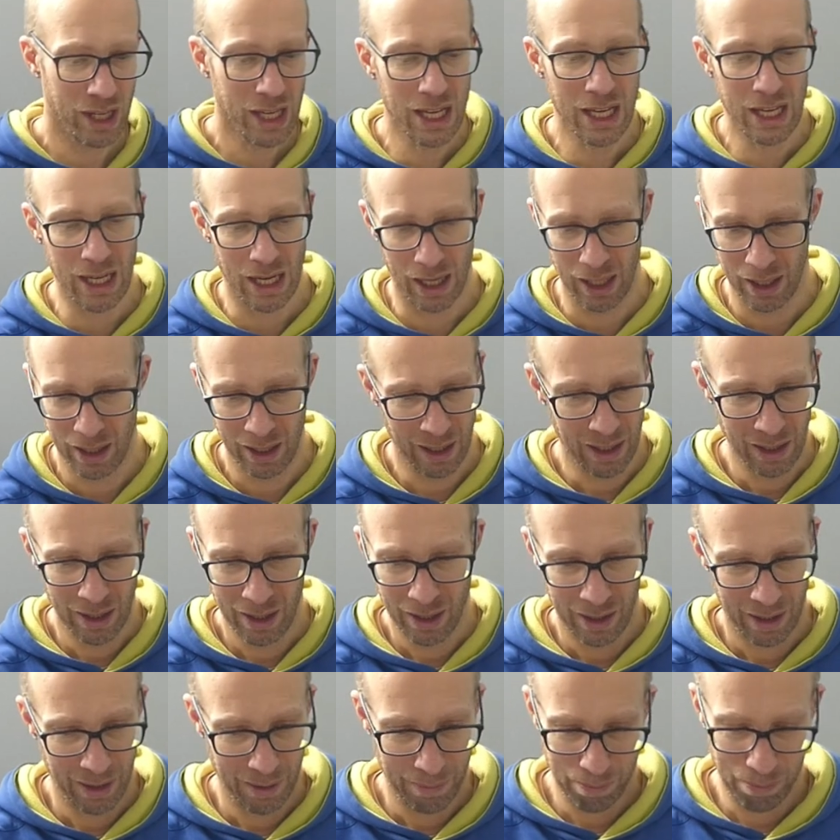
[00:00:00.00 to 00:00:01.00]
here,
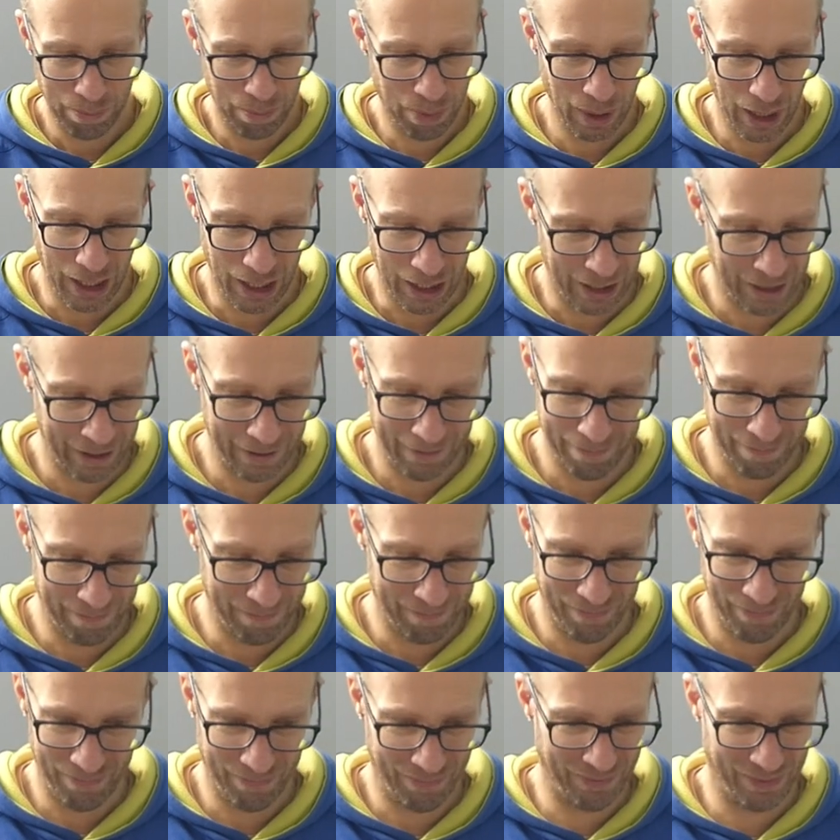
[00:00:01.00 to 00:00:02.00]
but
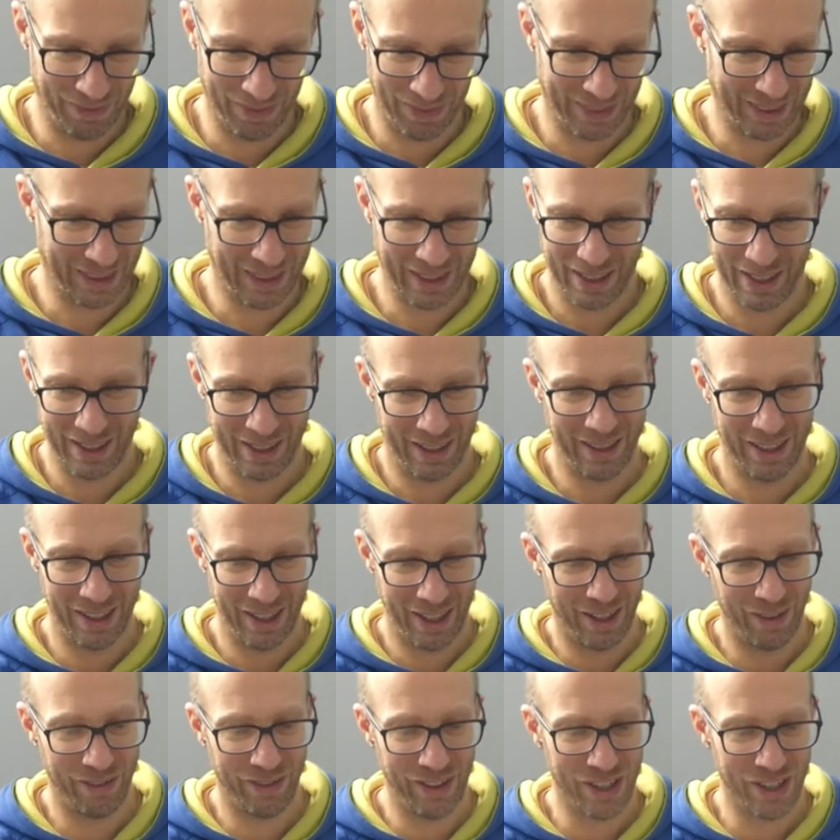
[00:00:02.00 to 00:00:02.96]
if